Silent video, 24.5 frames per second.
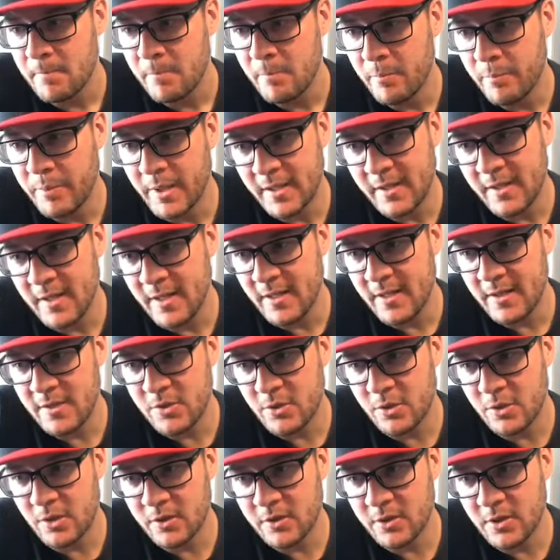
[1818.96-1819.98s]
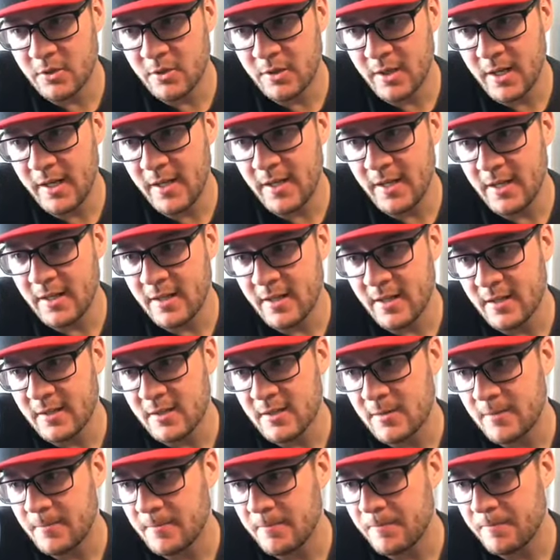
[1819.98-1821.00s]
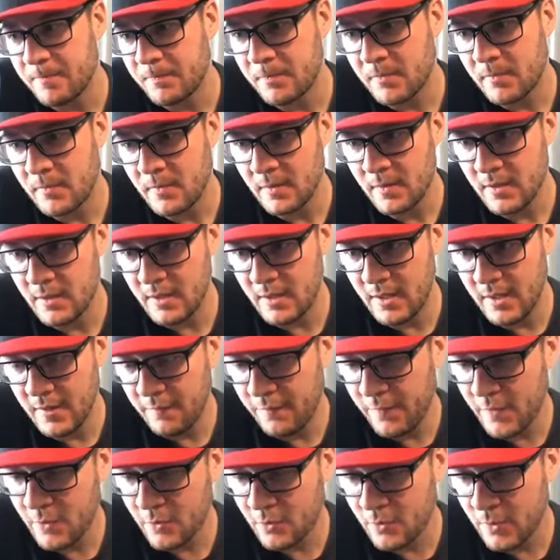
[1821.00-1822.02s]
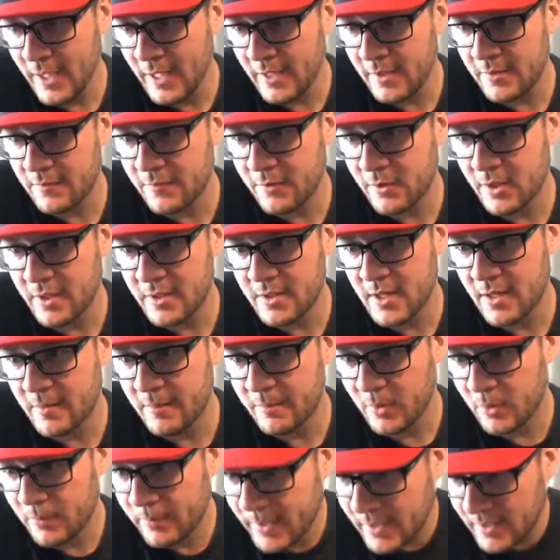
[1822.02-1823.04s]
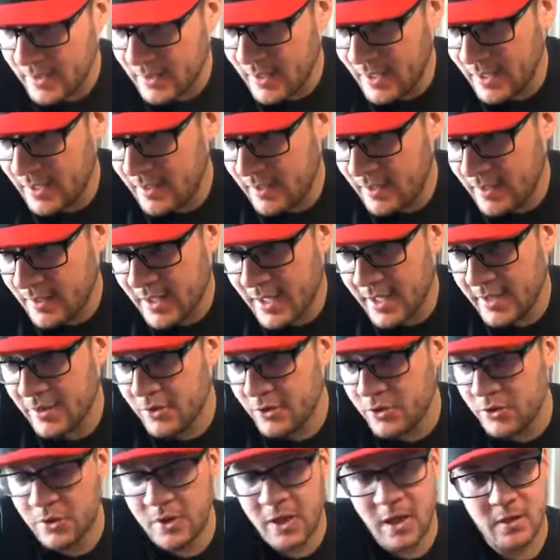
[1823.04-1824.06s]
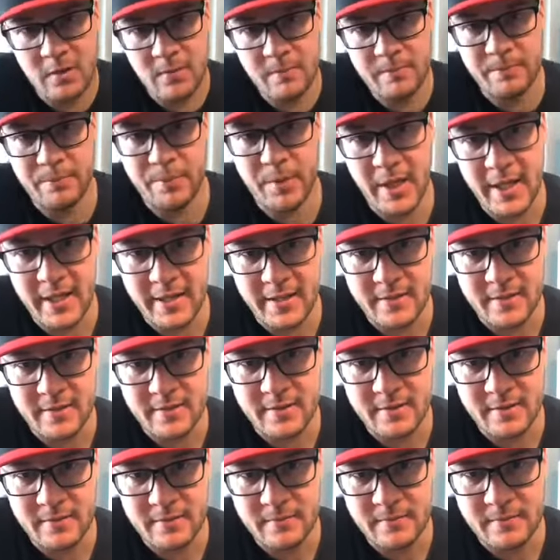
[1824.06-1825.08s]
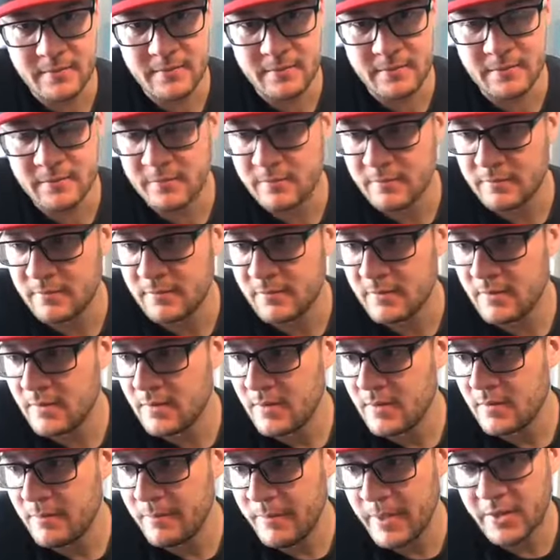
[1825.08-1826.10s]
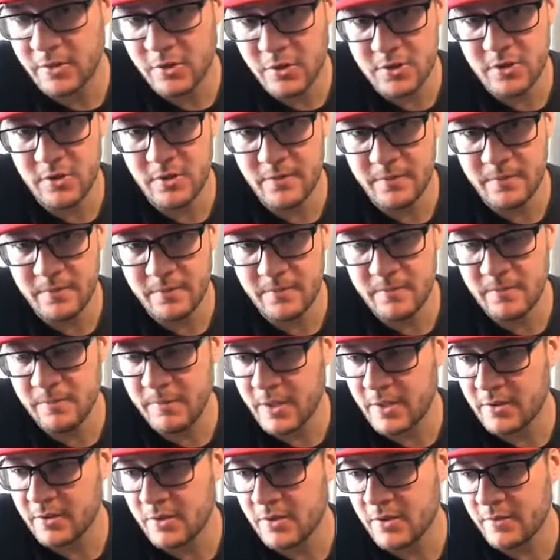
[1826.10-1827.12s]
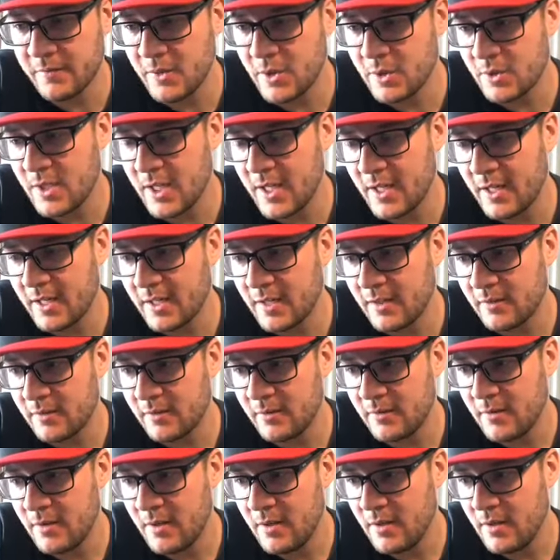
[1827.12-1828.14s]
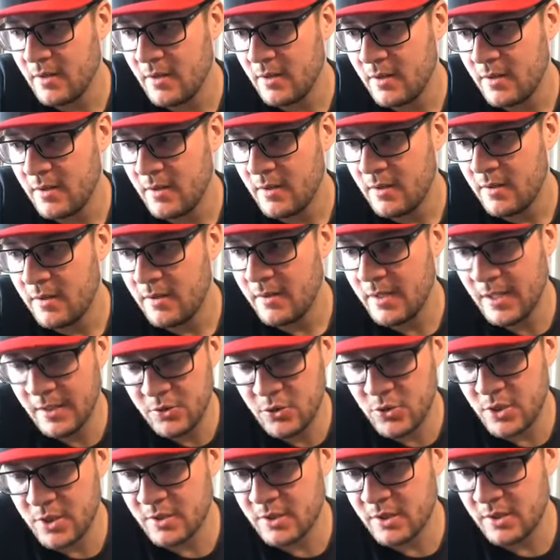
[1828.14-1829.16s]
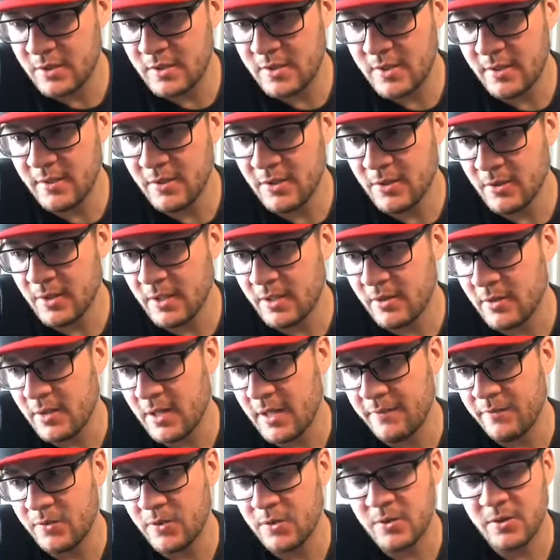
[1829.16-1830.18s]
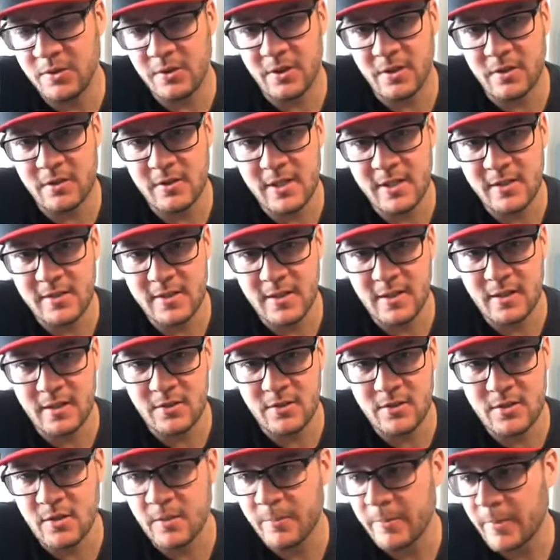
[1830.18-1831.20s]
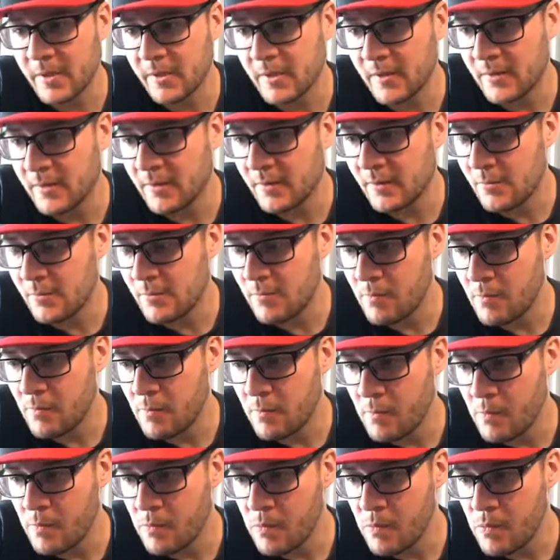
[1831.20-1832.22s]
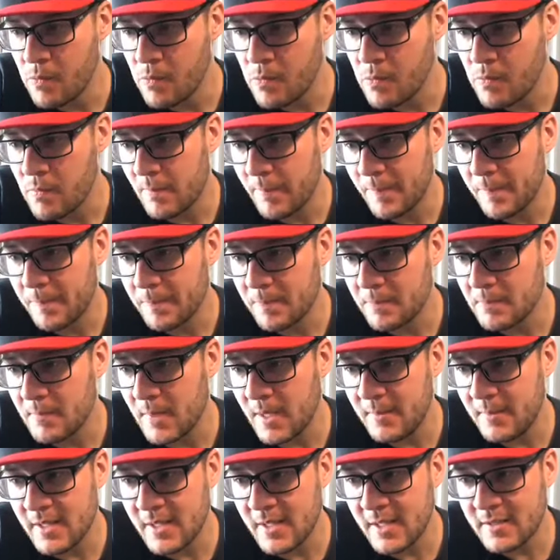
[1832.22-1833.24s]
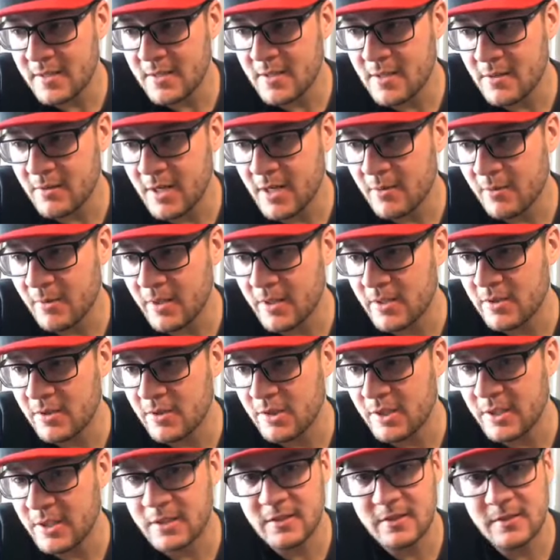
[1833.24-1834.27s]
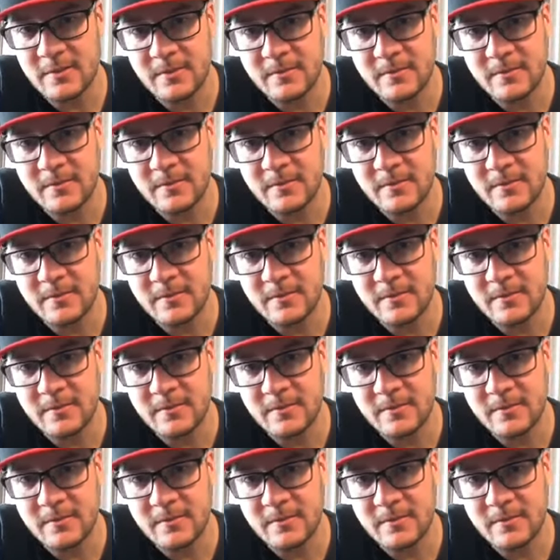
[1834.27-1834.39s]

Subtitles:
But then it's also clear that if you wait, for example, but then the guy you took out breaks because of your takeout, then you just continue and you have to do your 10-second stop and go. Maybe that's the right way to do it.